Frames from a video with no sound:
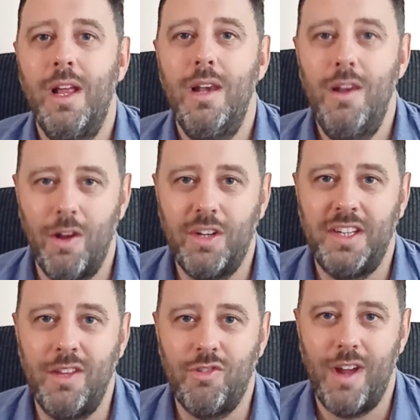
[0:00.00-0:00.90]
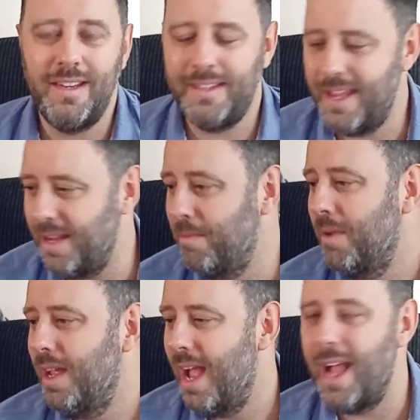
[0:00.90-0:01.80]
looks interesting,
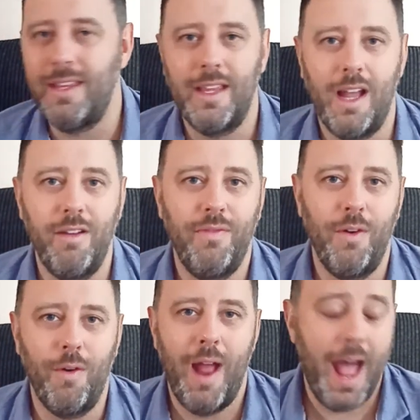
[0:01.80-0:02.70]
and you go for it.